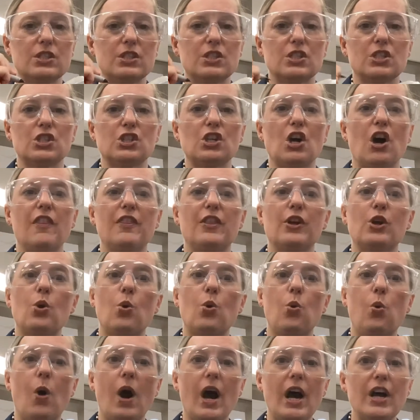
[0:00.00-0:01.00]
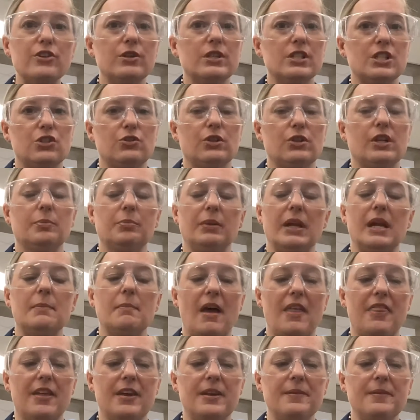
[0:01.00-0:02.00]
This is called the quadrant street plate
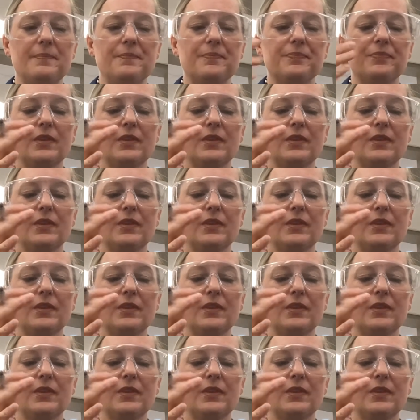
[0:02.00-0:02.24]
method.